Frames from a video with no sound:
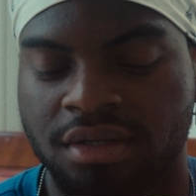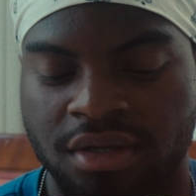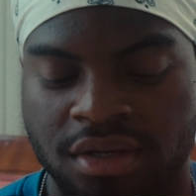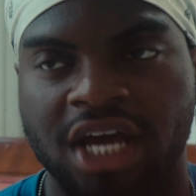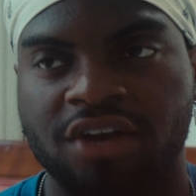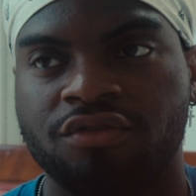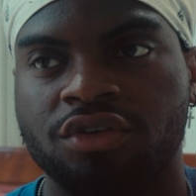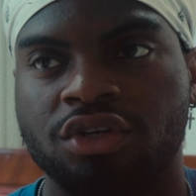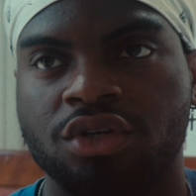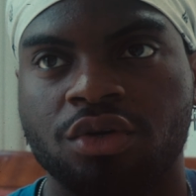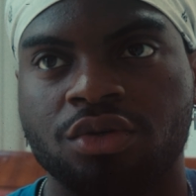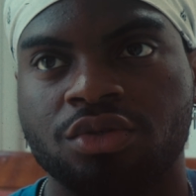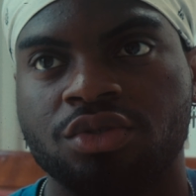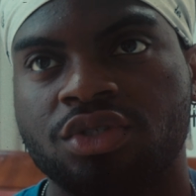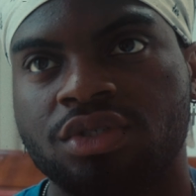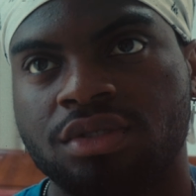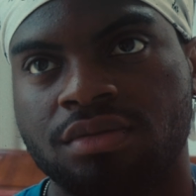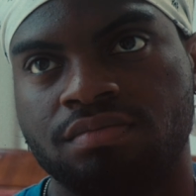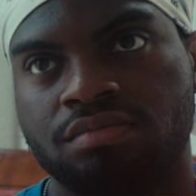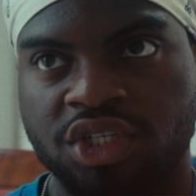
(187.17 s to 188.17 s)
And for
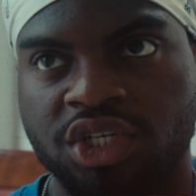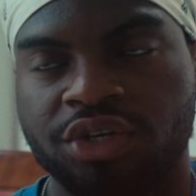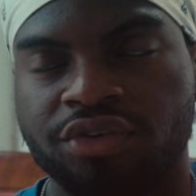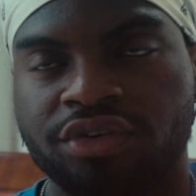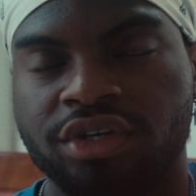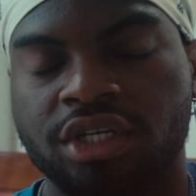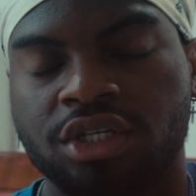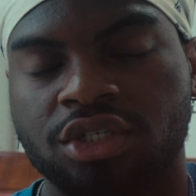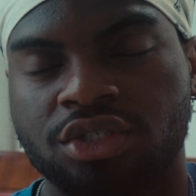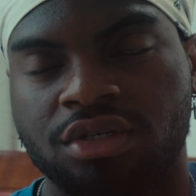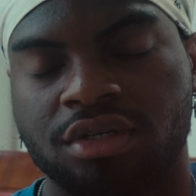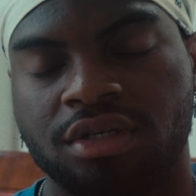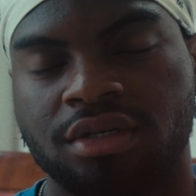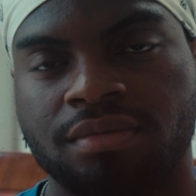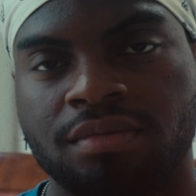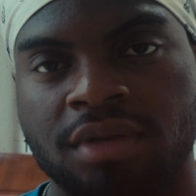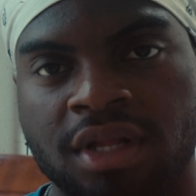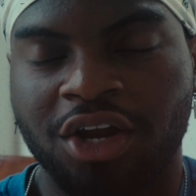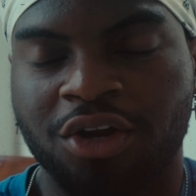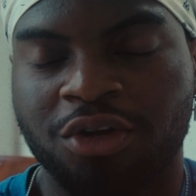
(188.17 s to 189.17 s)
those curious
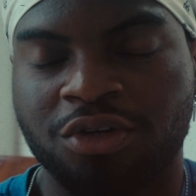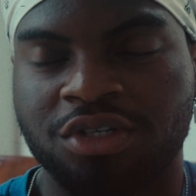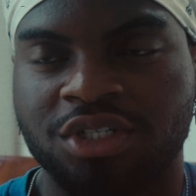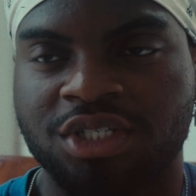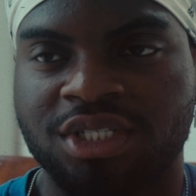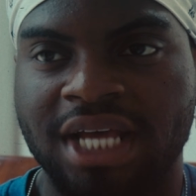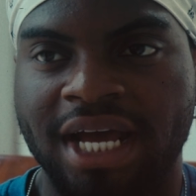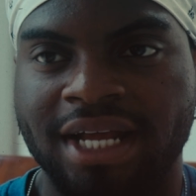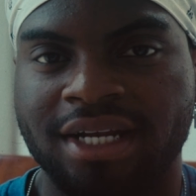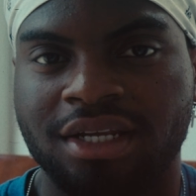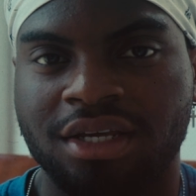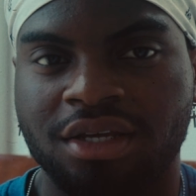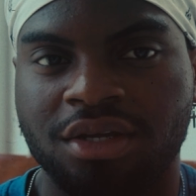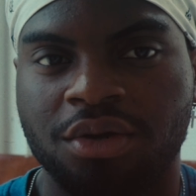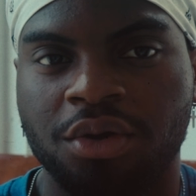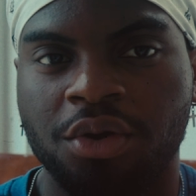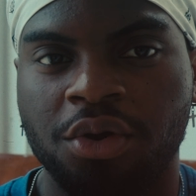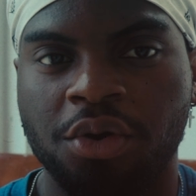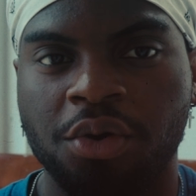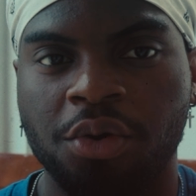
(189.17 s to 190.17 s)
or not
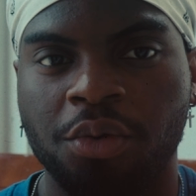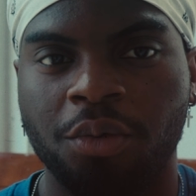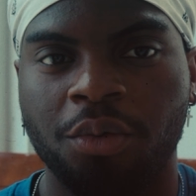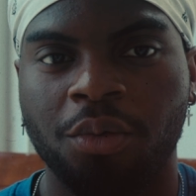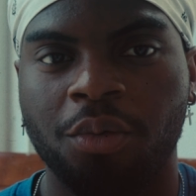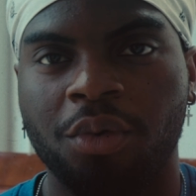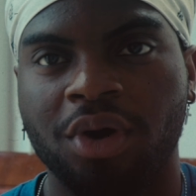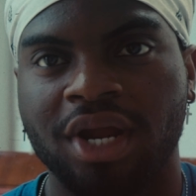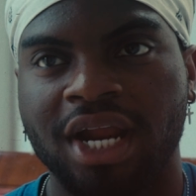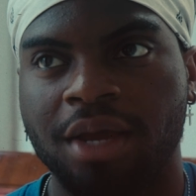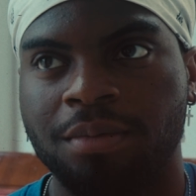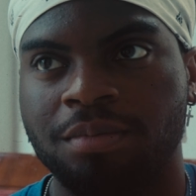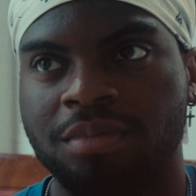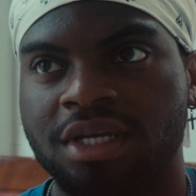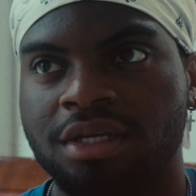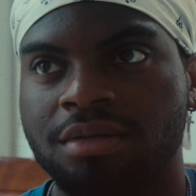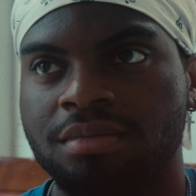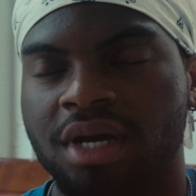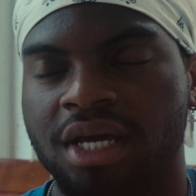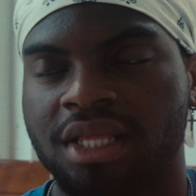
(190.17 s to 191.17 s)
understanding what I
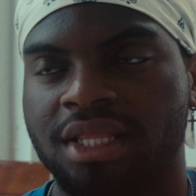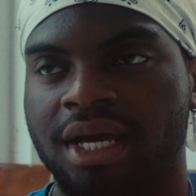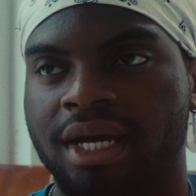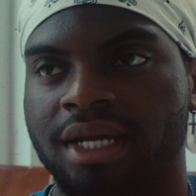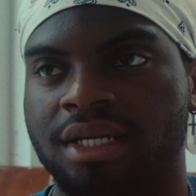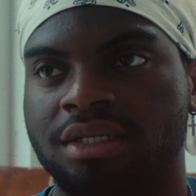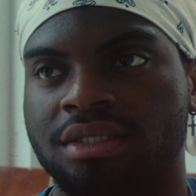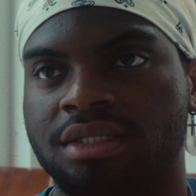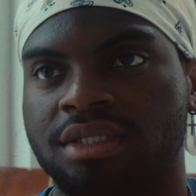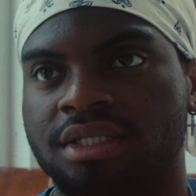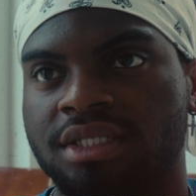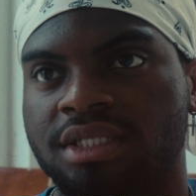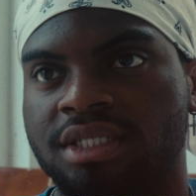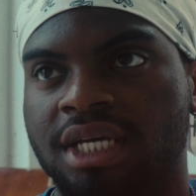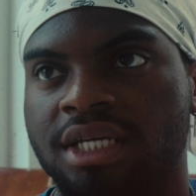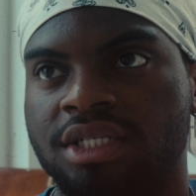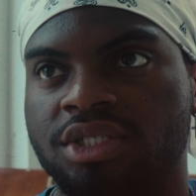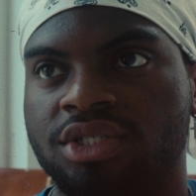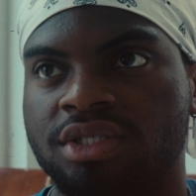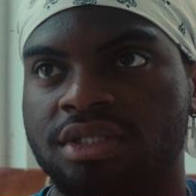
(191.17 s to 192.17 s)
mean by that, it's
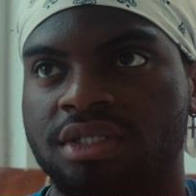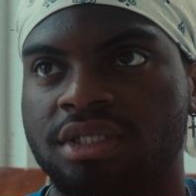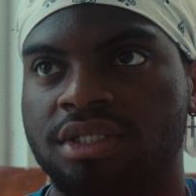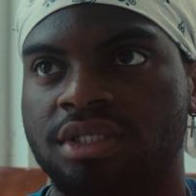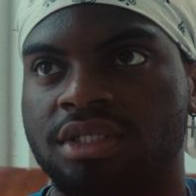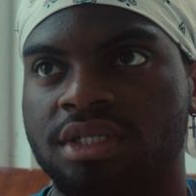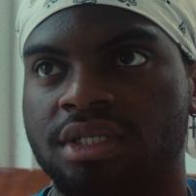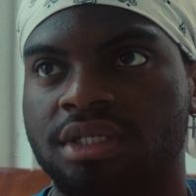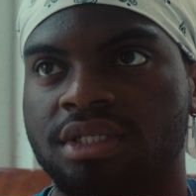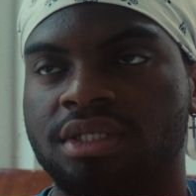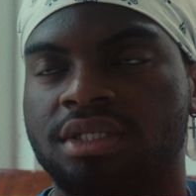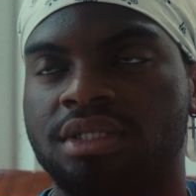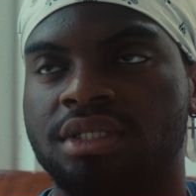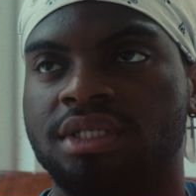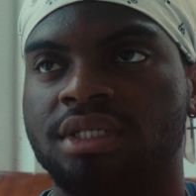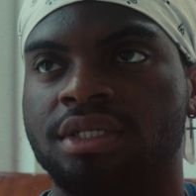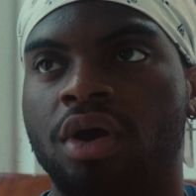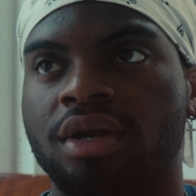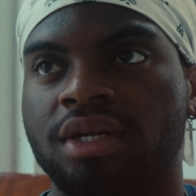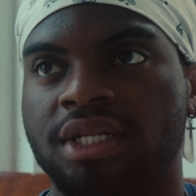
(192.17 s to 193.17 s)
essentially
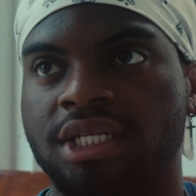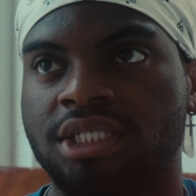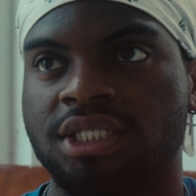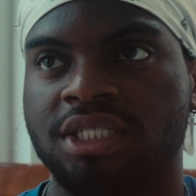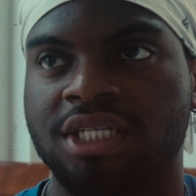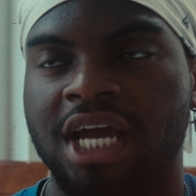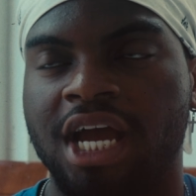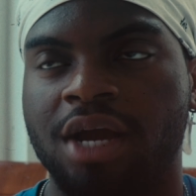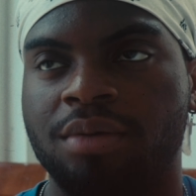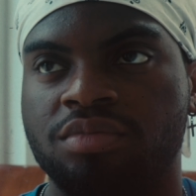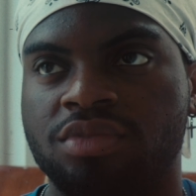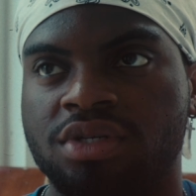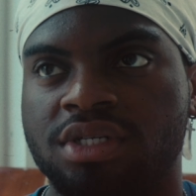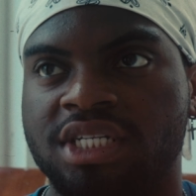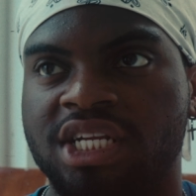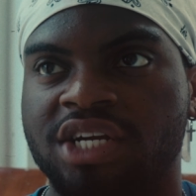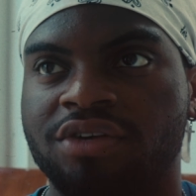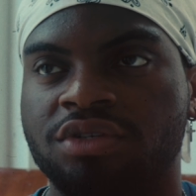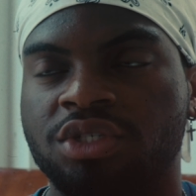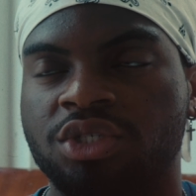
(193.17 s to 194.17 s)
just on this camera,
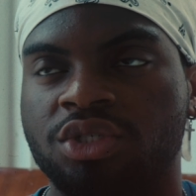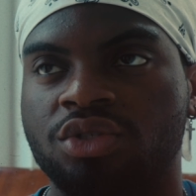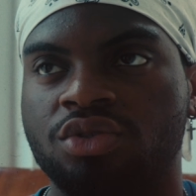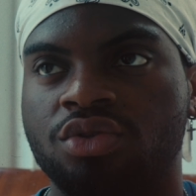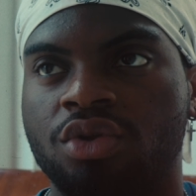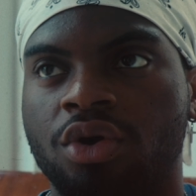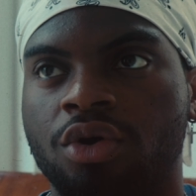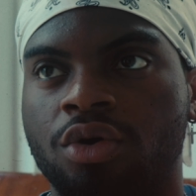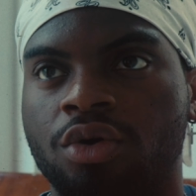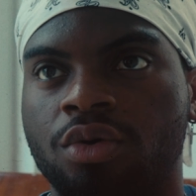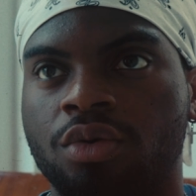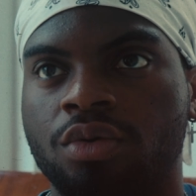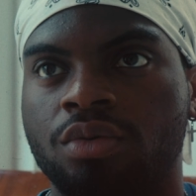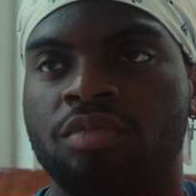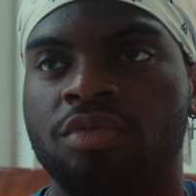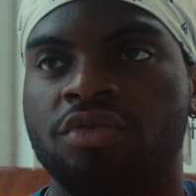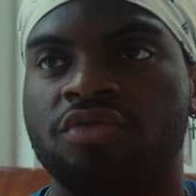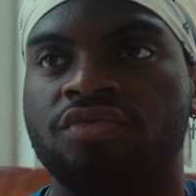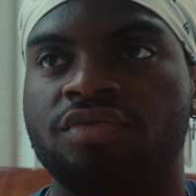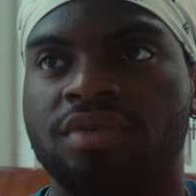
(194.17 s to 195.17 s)
there is no
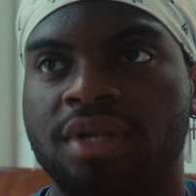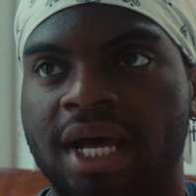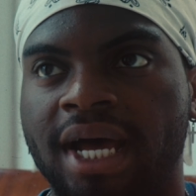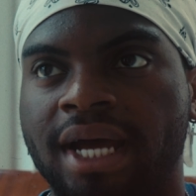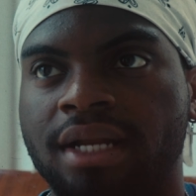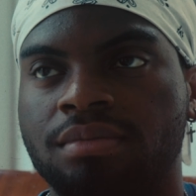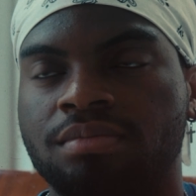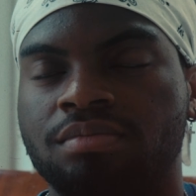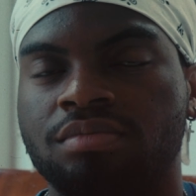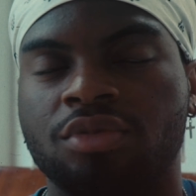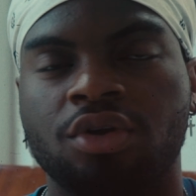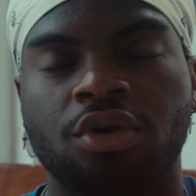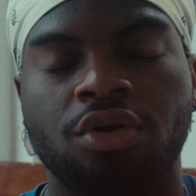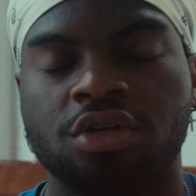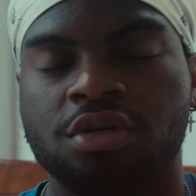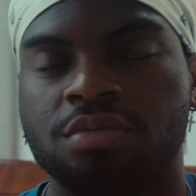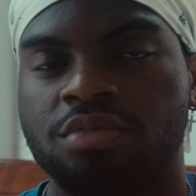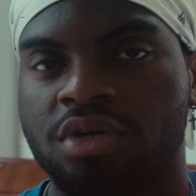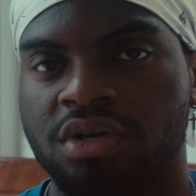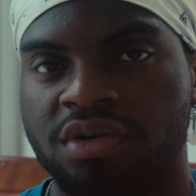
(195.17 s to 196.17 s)
flat
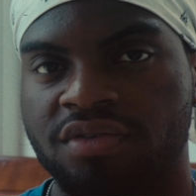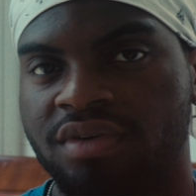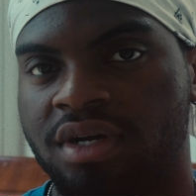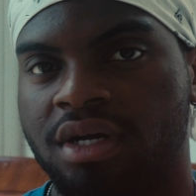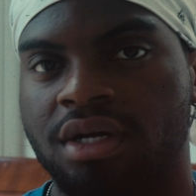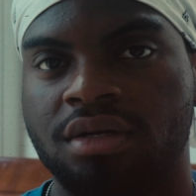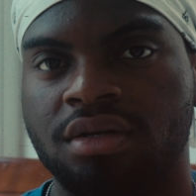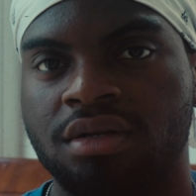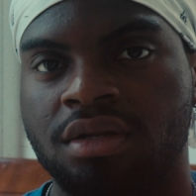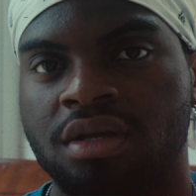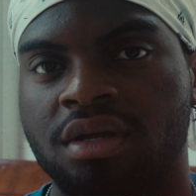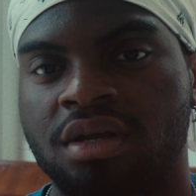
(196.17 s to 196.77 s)
color profile.